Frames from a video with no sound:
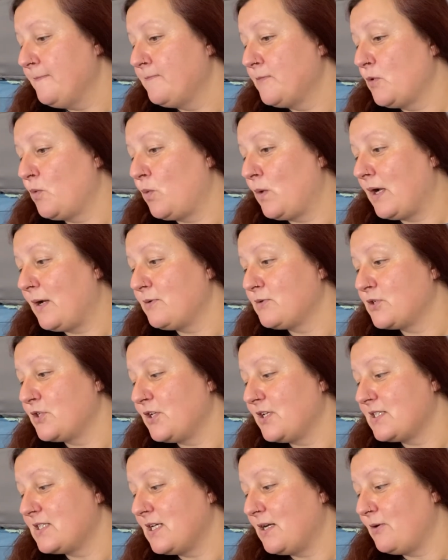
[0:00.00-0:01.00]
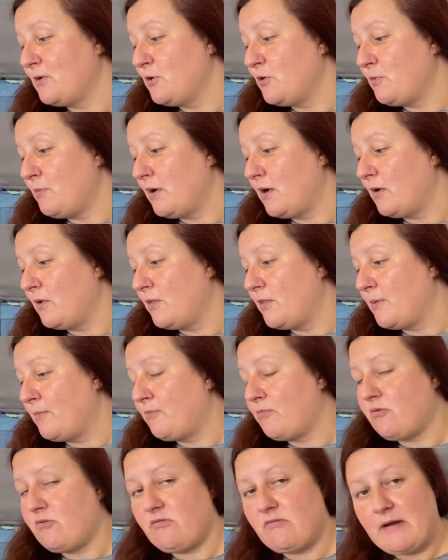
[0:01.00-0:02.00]
What else can I tell you about the
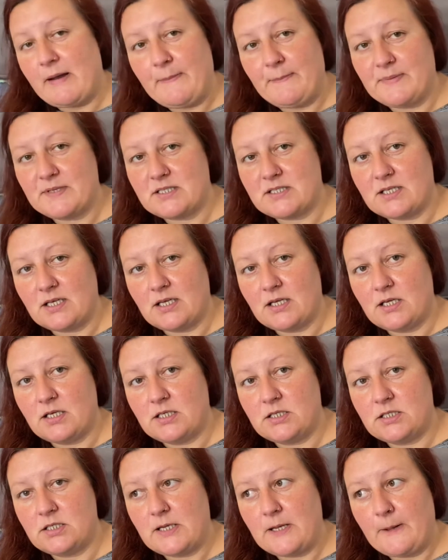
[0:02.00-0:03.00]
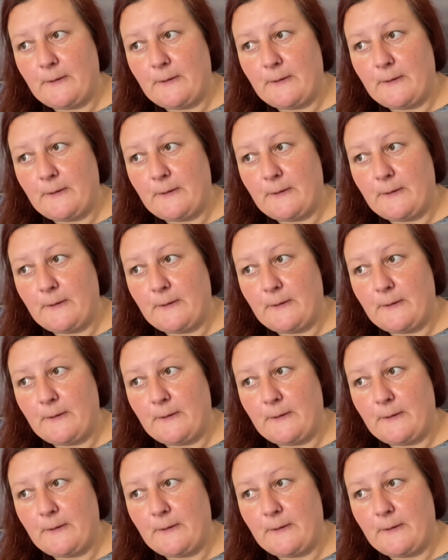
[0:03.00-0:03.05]
prep stage?